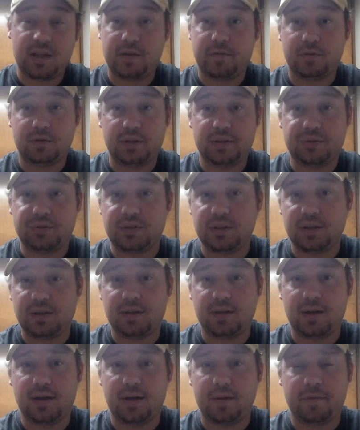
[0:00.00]
thank you for
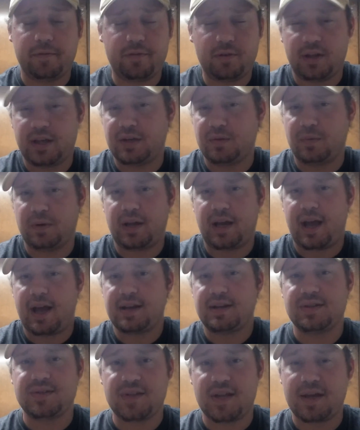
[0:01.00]
listening. If you liked what I
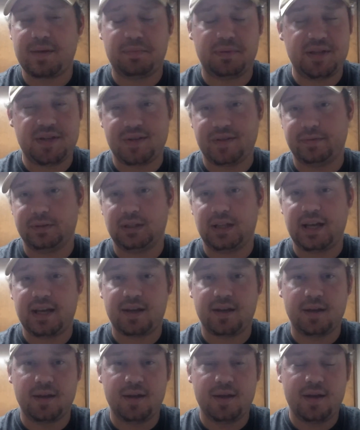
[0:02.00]
had to say, please leave a
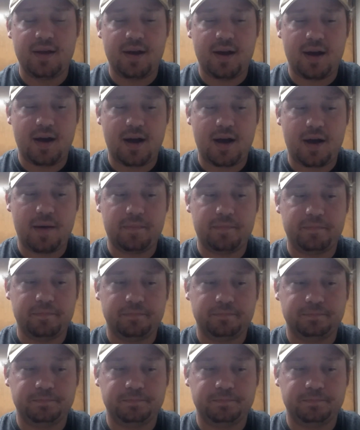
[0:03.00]
like. If